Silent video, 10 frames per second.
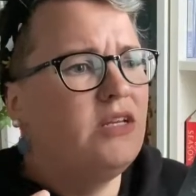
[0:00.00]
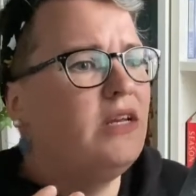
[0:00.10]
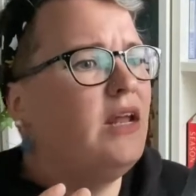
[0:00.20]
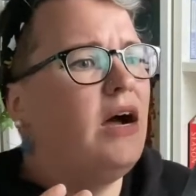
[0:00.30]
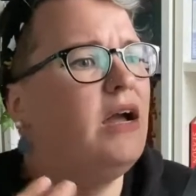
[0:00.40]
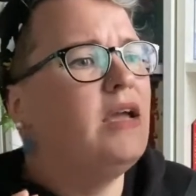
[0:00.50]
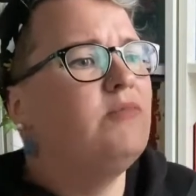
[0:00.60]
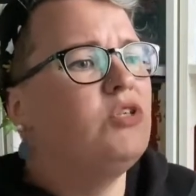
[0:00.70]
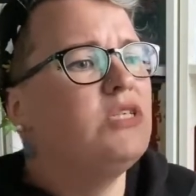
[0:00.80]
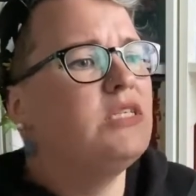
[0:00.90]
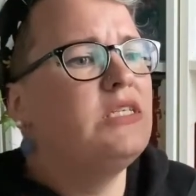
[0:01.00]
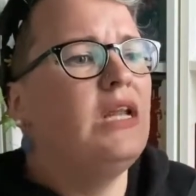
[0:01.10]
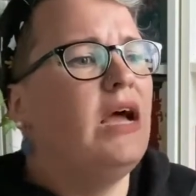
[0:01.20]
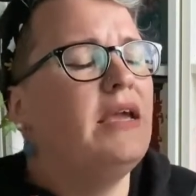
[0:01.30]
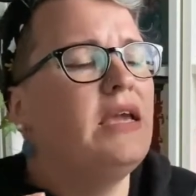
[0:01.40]
that I am just
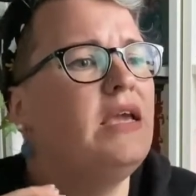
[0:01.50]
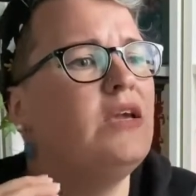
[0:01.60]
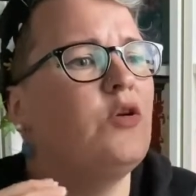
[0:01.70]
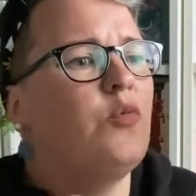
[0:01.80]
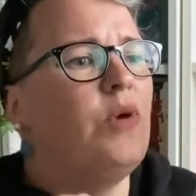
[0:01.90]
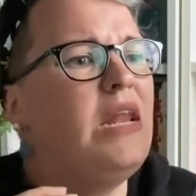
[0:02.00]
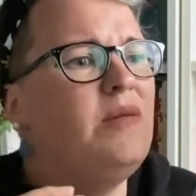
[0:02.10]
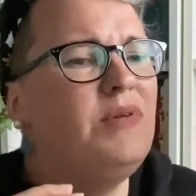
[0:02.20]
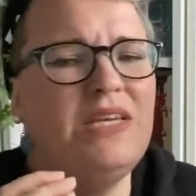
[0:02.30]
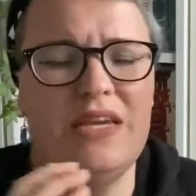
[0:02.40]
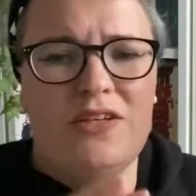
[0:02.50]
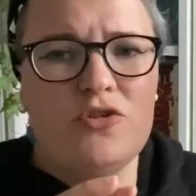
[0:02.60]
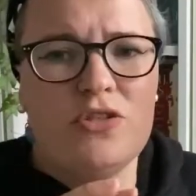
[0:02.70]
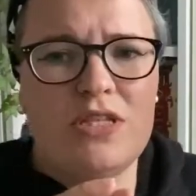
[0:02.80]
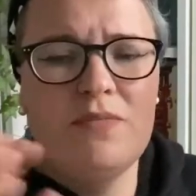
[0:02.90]
like incredibly
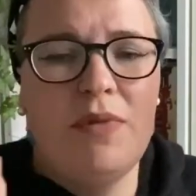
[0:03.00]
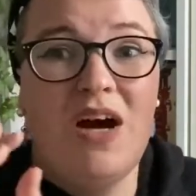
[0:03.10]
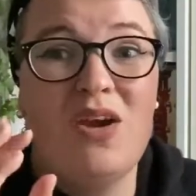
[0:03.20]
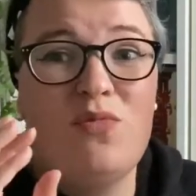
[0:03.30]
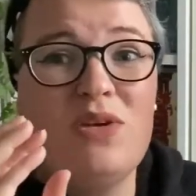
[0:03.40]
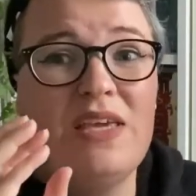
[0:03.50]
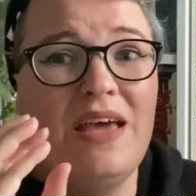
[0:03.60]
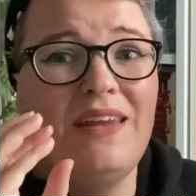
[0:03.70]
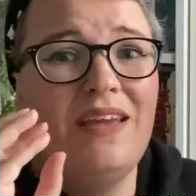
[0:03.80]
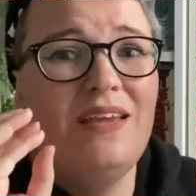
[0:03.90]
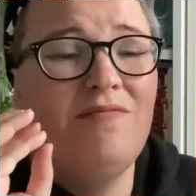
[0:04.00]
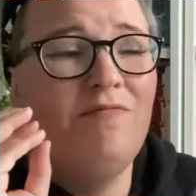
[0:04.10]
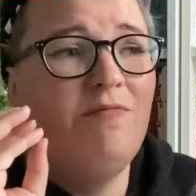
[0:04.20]
interested by. We get a